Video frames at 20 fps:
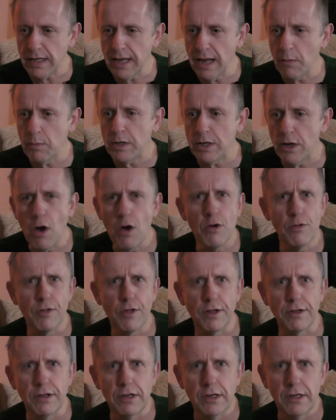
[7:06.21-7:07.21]
Now we know
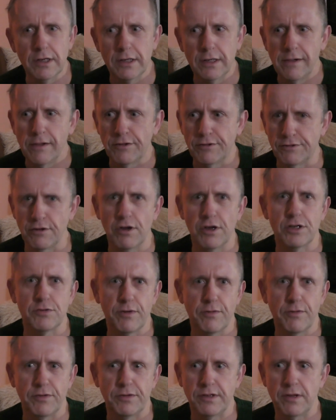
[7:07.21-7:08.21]
that
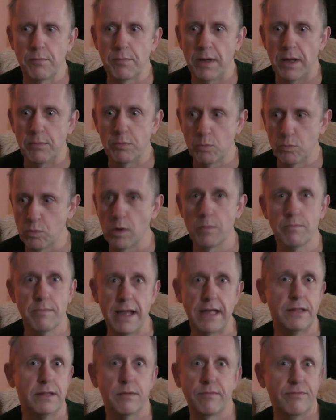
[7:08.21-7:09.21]
surgery for some people will
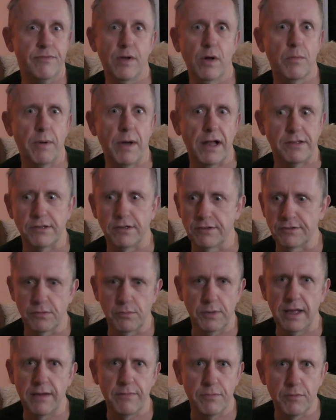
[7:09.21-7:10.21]
make them feel better,
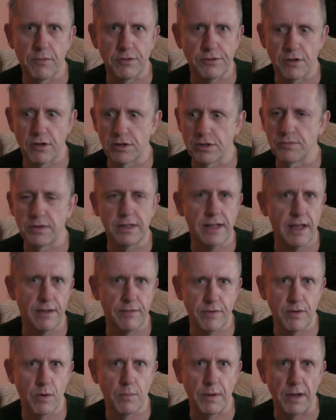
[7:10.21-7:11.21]
so we give them the surgery and they
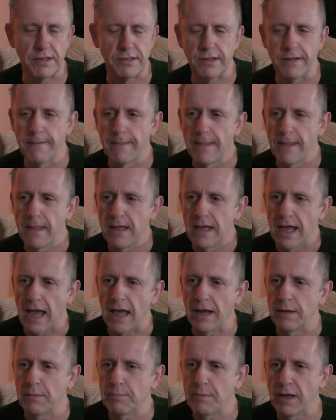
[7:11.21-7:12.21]
feel better.
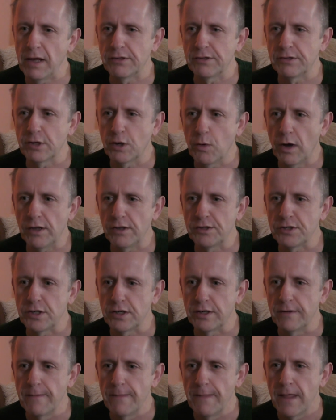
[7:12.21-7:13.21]
And it begs the
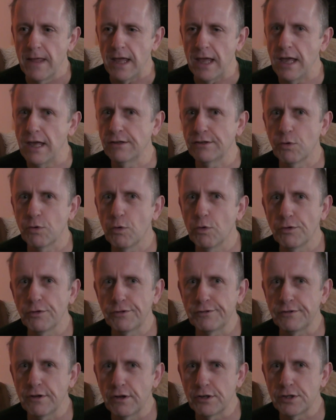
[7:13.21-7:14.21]
question, is all
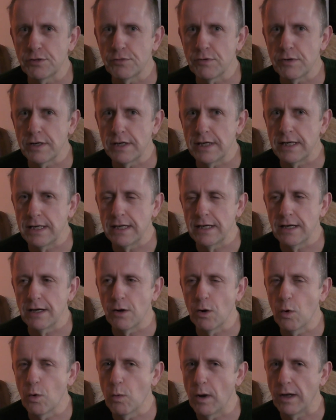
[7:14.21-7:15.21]
surgery
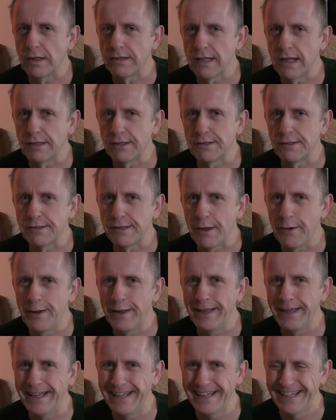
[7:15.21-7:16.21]
always
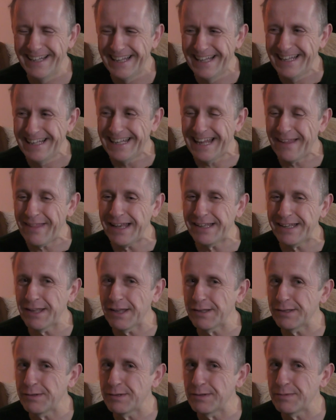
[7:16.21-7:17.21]
necessary? Now that
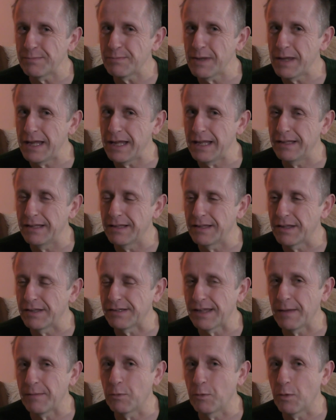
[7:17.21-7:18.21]
doesn't mean the
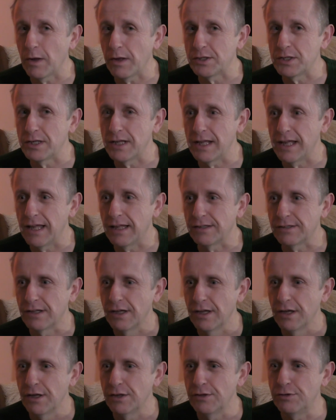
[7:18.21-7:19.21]
same question is,
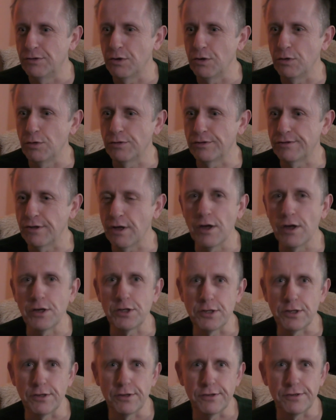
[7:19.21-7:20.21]
do
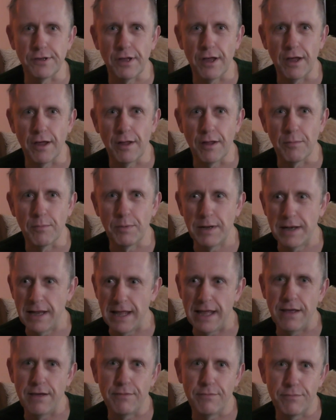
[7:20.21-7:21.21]
surgeons
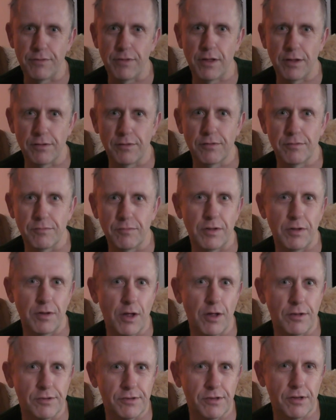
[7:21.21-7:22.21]
believe that
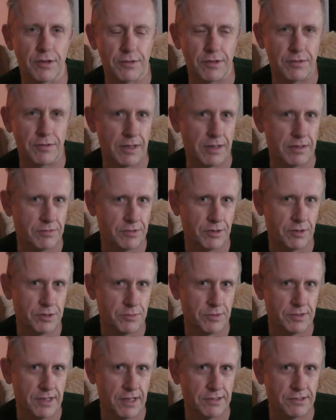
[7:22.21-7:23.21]
the
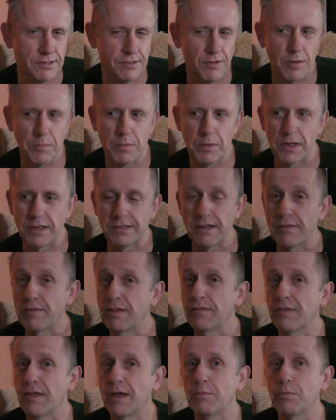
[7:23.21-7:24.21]
surgery is necessary? Because I
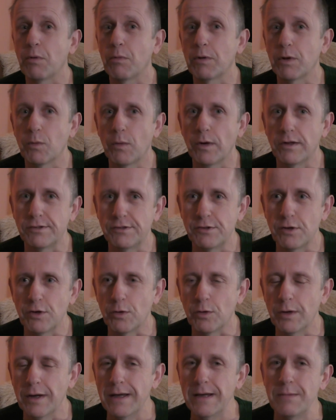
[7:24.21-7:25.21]
think they probably always
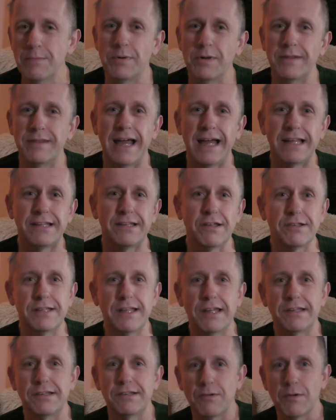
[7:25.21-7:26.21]
do, but that
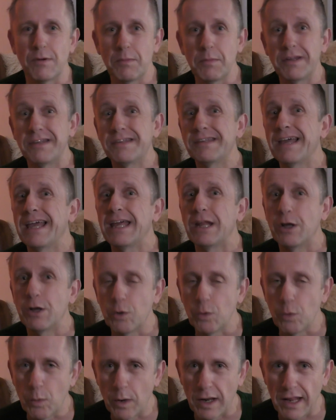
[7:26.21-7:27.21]
doesn't necessarily mean to say
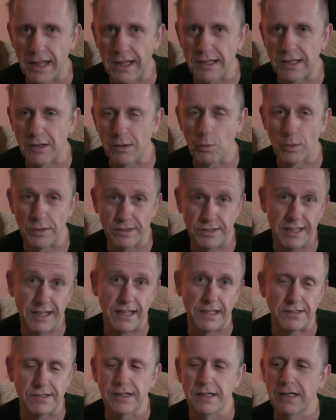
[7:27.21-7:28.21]
it always
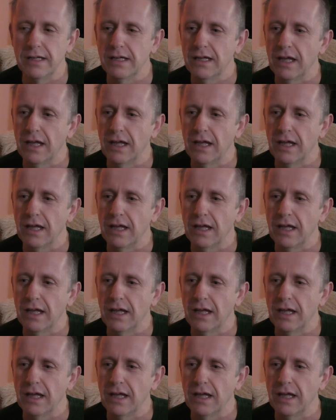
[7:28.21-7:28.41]
is.